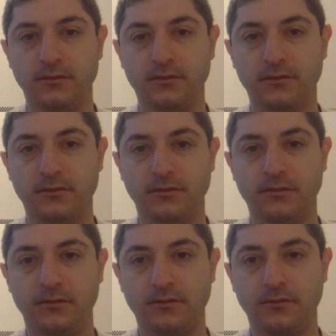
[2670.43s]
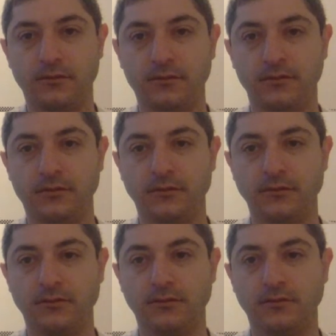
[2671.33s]

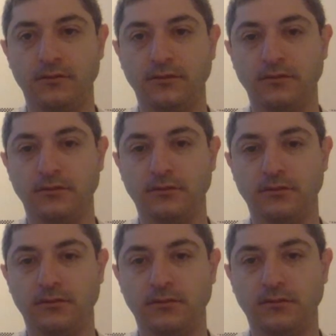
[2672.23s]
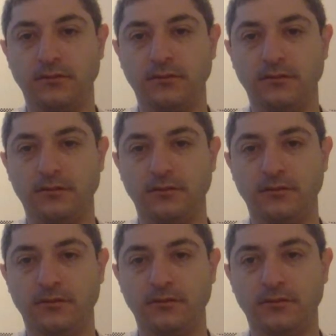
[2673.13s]

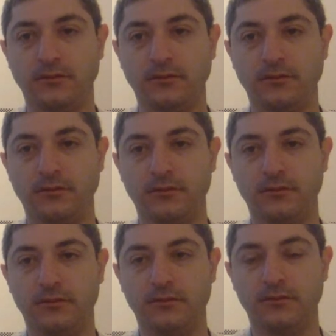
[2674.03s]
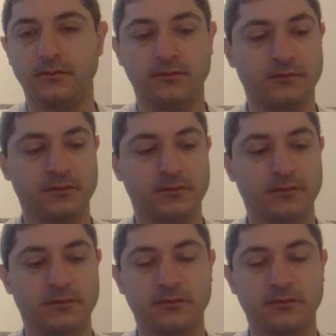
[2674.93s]
(silent)